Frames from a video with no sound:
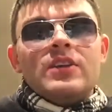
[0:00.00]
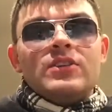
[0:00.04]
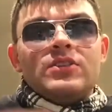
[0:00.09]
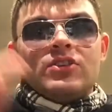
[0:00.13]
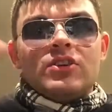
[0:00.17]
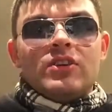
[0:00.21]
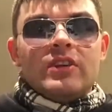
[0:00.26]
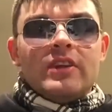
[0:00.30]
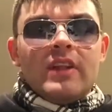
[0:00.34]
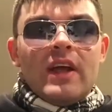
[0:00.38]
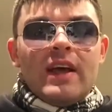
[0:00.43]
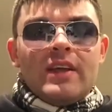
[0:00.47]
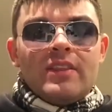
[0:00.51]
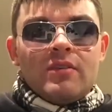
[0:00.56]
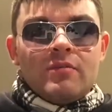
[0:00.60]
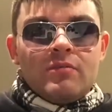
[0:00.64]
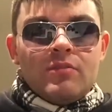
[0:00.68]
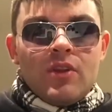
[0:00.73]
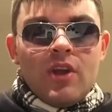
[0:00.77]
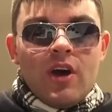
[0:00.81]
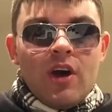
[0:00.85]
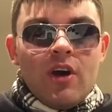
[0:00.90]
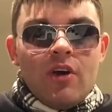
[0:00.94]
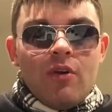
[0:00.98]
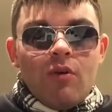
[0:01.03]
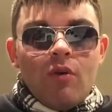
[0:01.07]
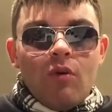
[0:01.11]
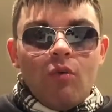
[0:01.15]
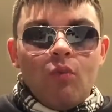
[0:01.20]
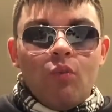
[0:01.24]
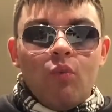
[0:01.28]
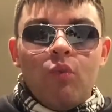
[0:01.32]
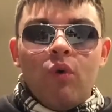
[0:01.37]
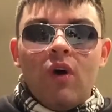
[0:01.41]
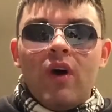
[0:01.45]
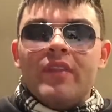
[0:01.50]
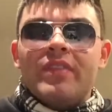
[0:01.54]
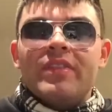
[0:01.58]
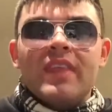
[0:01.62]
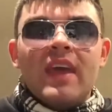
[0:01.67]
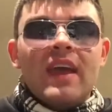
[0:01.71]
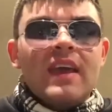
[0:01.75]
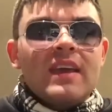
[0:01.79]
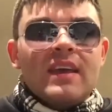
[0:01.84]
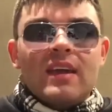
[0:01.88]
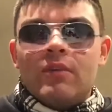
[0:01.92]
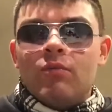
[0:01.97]
to let them know what
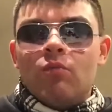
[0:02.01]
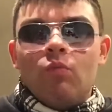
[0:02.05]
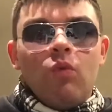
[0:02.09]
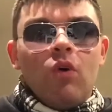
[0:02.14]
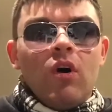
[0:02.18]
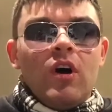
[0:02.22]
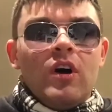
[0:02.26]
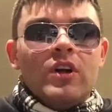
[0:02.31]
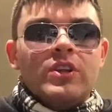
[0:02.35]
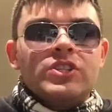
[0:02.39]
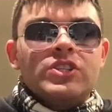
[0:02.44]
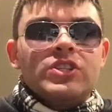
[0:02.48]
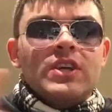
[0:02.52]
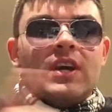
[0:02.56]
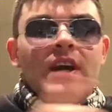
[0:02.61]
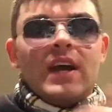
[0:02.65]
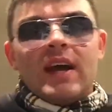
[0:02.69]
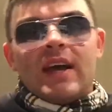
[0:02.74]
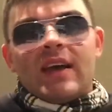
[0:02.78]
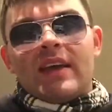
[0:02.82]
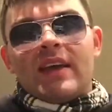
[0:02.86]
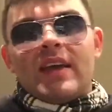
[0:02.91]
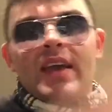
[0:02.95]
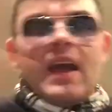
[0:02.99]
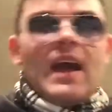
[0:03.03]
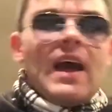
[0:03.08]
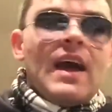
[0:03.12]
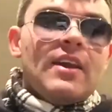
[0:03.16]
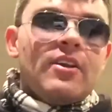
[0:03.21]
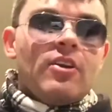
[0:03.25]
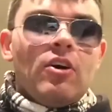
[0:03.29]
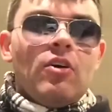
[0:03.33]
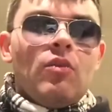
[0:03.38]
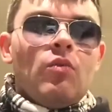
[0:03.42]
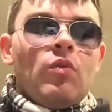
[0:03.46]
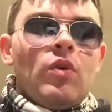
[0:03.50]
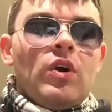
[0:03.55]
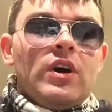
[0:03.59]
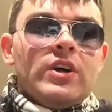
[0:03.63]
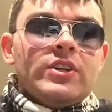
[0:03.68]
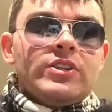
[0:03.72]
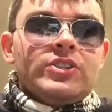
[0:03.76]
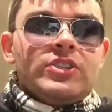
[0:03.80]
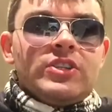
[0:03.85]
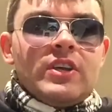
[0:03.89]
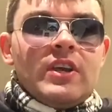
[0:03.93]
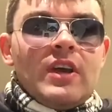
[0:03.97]
they can watch and cannot
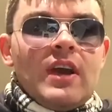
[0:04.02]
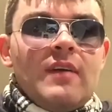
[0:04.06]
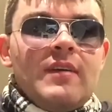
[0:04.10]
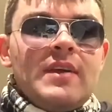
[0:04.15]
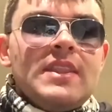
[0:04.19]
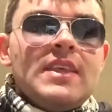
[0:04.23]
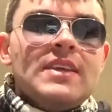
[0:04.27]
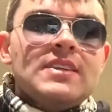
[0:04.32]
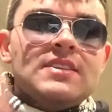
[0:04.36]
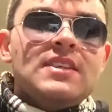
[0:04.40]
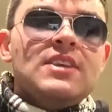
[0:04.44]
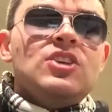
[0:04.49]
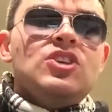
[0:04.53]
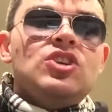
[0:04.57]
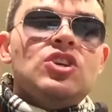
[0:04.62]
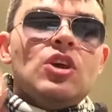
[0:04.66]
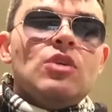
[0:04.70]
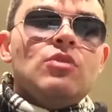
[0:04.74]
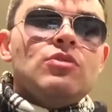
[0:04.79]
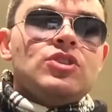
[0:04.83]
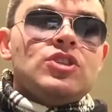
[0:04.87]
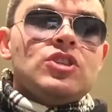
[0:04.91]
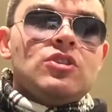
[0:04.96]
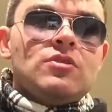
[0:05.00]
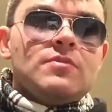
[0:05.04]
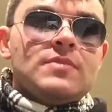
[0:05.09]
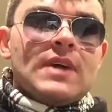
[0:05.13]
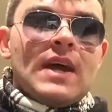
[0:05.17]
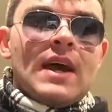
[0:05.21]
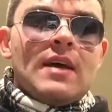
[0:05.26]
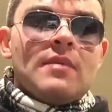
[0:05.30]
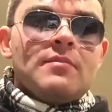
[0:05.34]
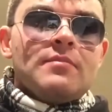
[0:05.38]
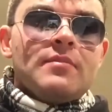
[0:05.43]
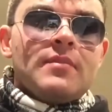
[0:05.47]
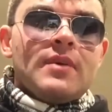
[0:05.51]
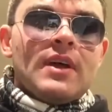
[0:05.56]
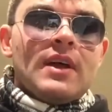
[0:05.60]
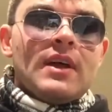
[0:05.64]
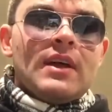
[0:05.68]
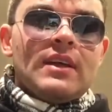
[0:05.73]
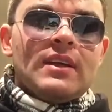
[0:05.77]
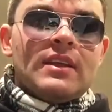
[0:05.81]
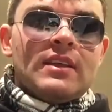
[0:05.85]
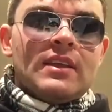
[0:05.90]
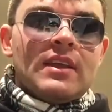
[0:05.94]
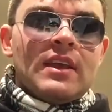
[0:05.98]
watch. I mean, there's the YouTube's app,
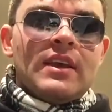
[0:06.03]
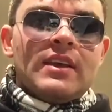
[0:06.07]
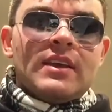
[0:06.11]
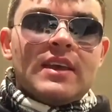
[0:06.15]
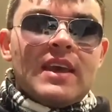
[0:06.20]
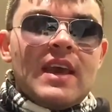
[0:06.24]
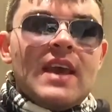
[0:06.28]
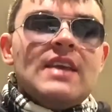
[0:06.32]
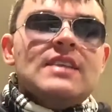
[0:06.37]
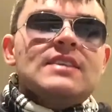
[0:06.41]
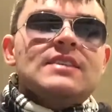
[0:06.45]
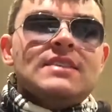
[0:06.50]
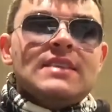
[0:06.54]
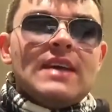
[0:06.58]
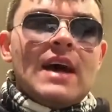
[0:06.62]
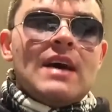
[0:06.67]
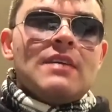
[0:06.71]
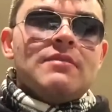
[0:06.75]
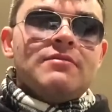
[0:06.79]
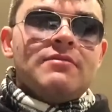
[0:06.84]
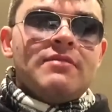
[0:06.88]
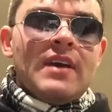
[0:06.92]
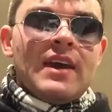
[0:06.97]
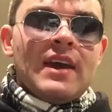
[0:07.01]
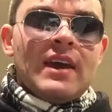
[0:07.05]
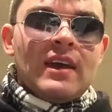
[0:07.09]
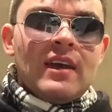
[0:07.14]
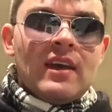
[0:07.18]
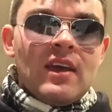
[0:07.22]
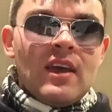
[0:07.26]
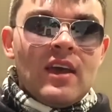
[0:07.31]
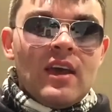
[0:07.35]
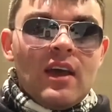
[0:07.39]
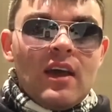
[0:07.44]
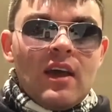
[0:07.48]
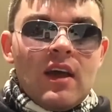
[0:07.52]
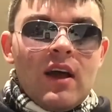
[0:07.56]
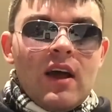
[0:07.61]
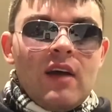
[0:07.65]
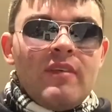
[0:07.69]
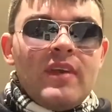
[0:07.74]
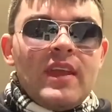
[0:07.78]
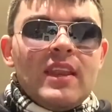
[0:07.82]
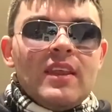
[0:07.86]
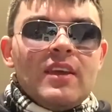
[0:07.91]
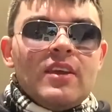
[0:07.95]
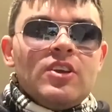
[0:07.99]
Kids app thing. I
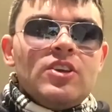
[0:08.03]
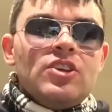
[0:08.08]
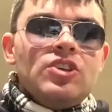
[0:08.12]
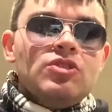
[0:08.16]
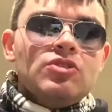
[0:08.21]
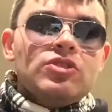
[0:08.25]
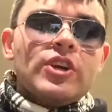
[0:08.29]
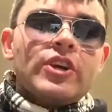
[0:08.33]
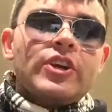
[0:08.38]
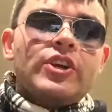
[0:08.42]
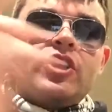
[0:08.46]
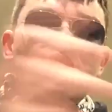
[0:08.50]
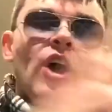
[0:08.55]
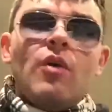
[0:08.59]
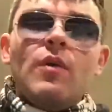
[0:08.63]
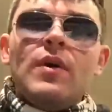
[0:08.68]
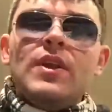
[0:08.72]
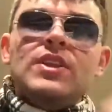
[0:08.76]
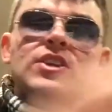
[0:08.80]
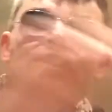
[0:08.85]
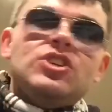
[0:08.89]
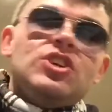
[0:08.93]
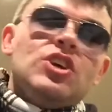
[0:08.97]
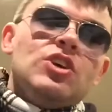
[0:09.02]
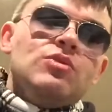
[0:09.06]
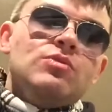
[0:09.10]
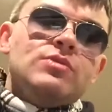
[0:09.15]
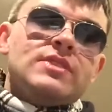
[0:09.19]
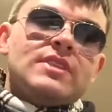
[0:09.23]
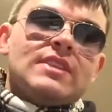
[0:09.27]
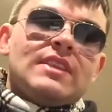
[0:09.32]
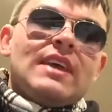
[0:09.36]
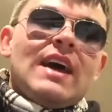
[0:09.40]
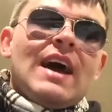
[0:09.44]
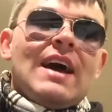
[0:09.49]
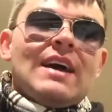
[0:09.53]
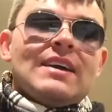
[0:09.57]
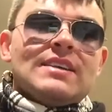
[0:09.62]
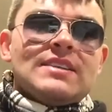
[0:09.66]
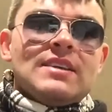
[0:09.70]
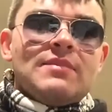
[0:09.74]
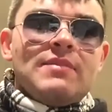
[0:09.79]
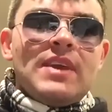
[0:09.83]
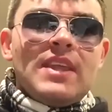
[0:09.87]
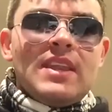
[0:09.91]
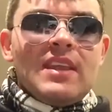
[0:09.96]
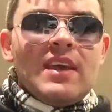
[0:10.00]
mean, you should go and use that.
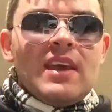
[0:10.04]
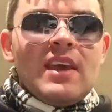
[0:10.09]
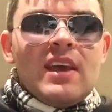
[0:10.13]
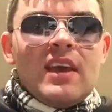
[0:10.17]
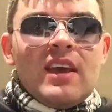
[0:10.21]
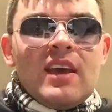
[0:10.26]
I mean,